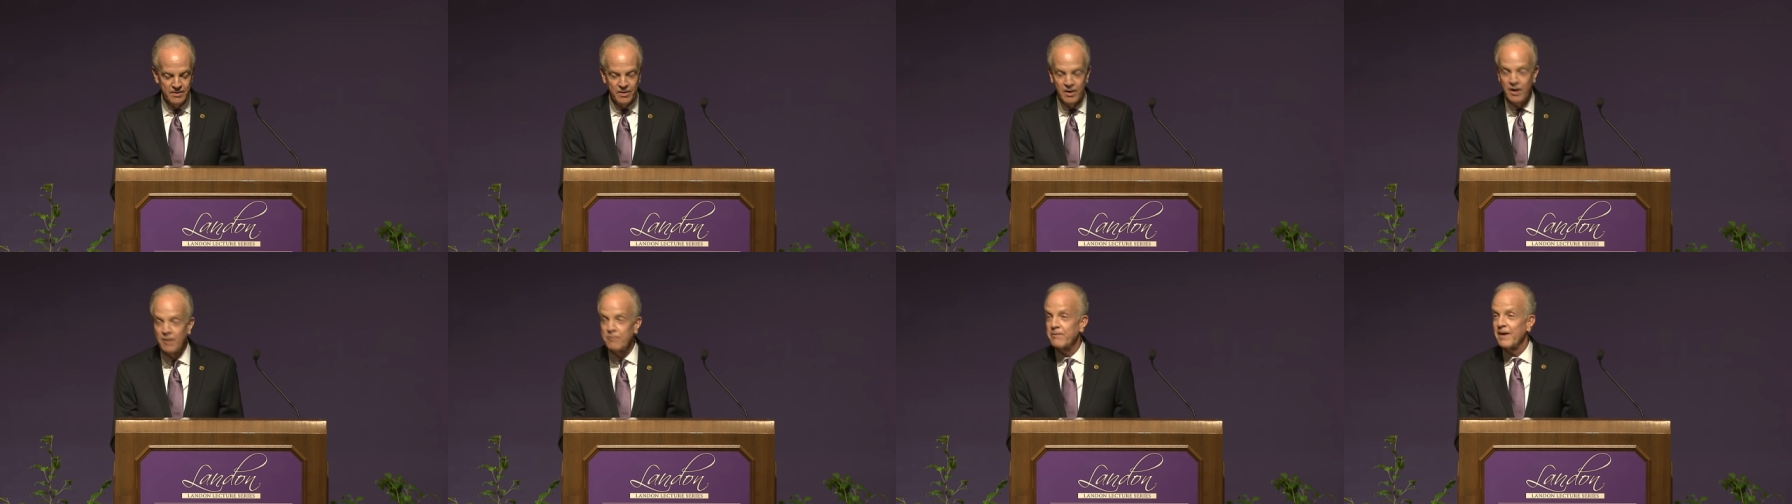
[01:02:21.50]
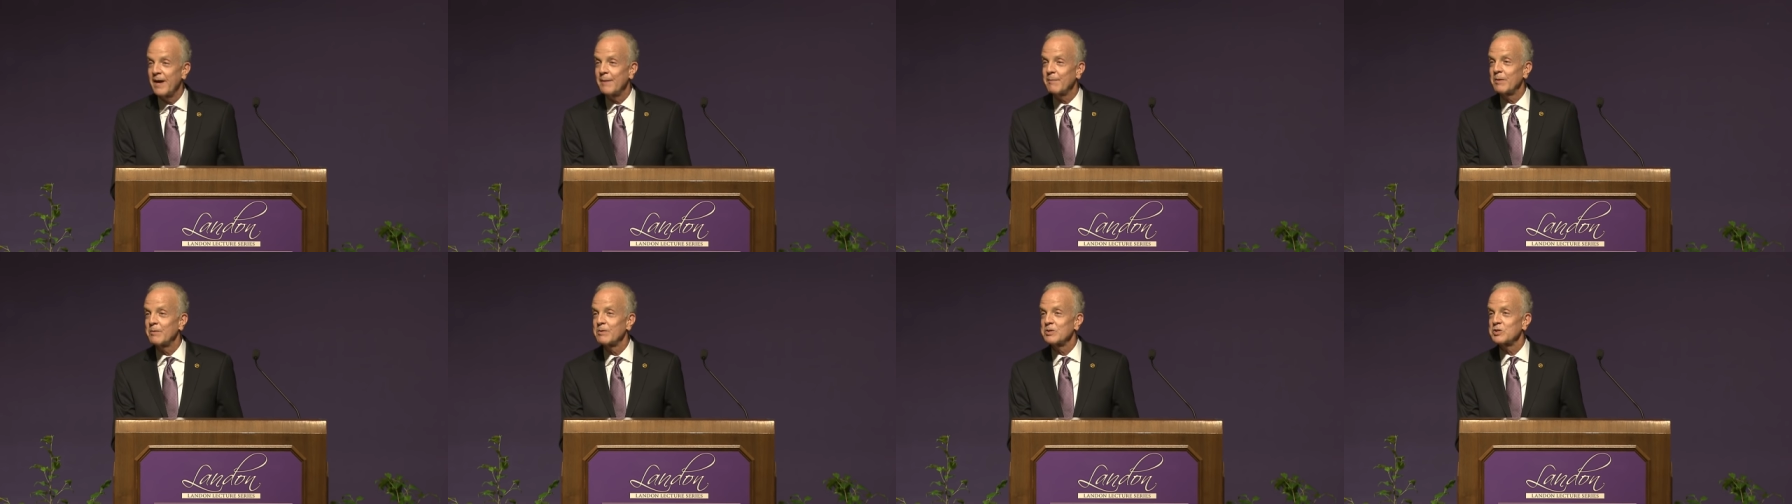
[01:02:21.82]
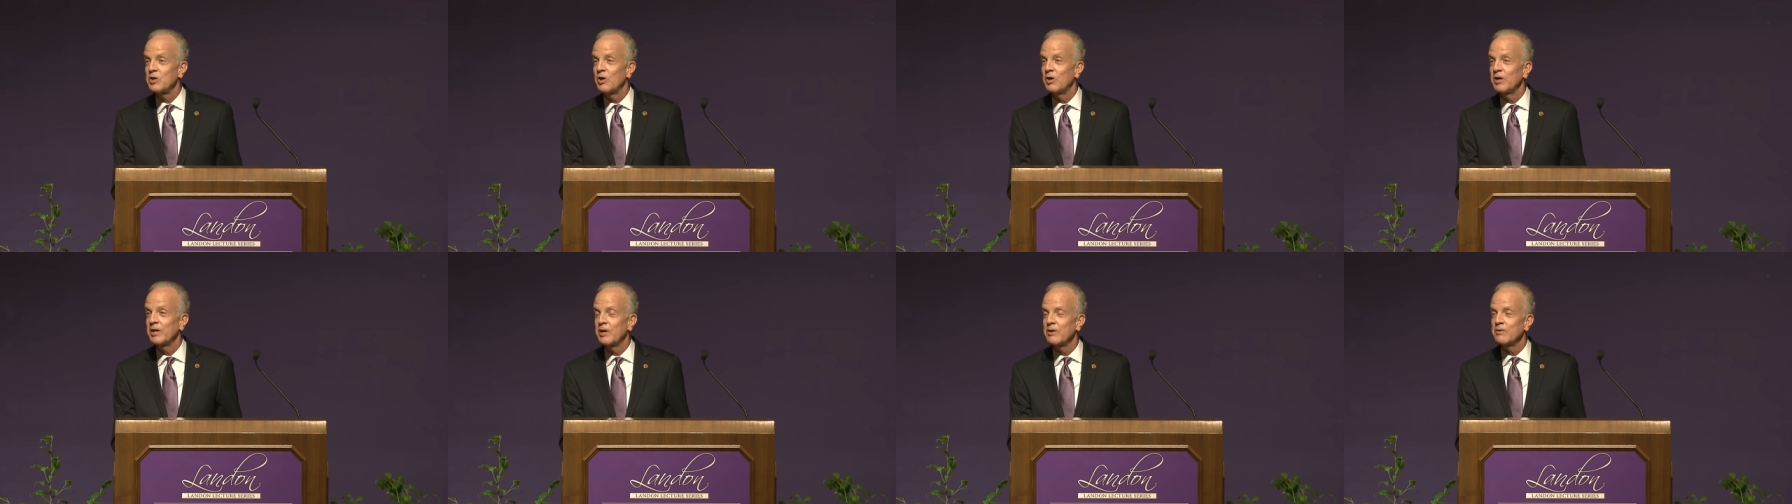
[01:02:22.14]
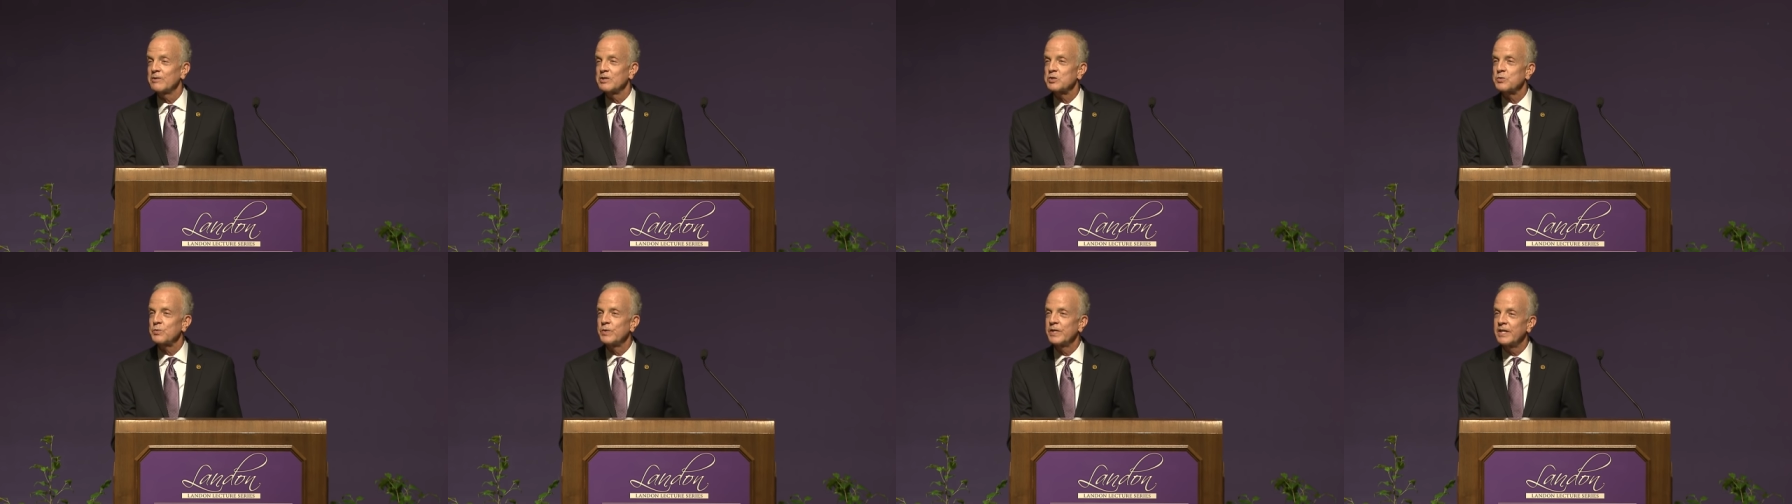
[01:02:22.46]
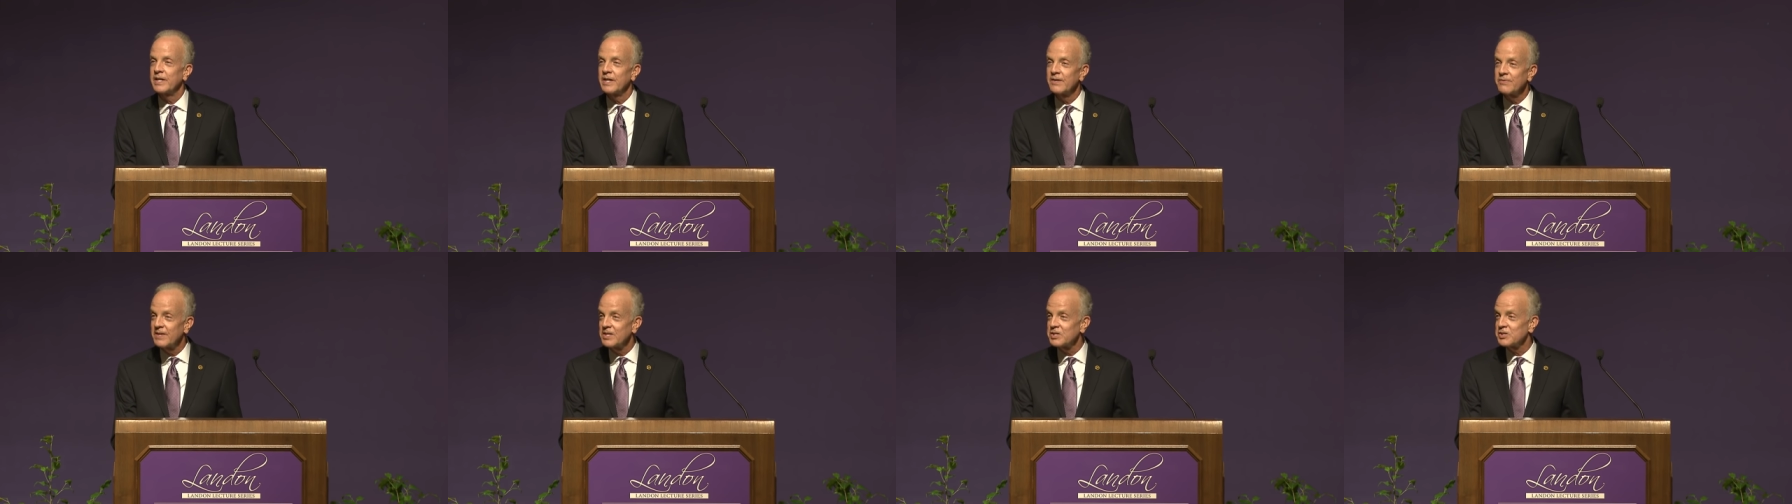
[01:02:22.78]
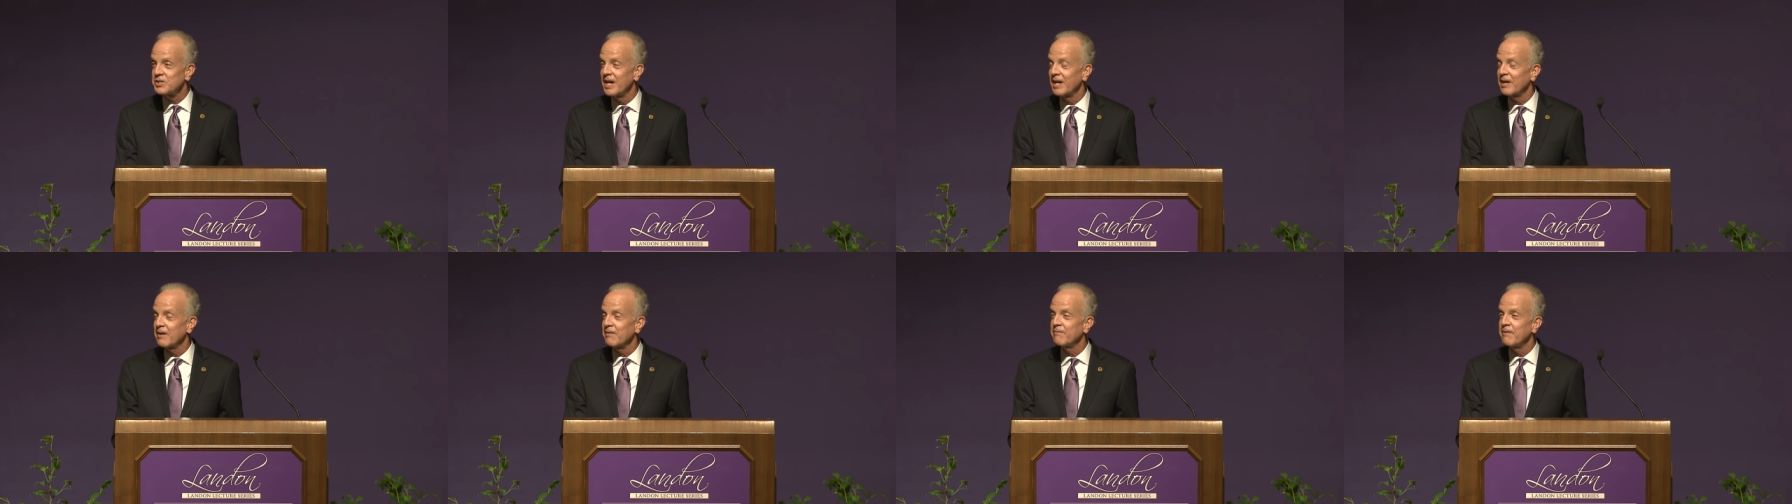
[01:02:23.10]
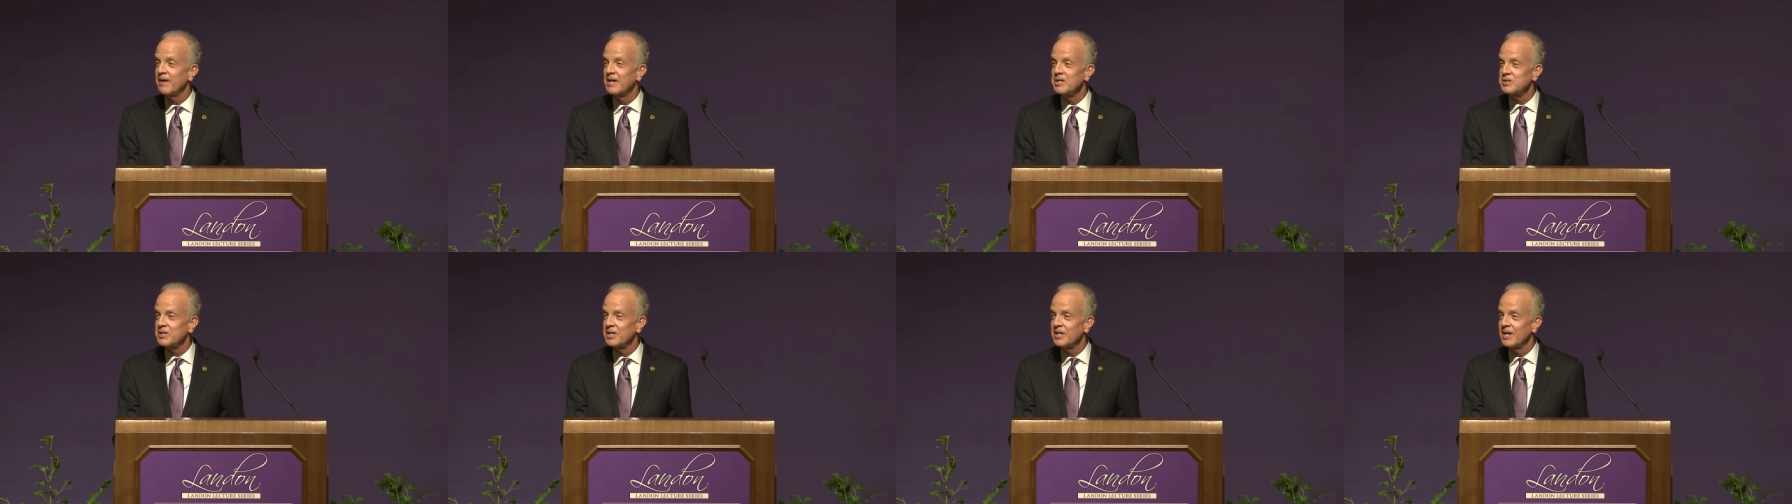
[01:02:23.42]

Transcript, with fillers: Our family was all here this weekend. They sacrificed,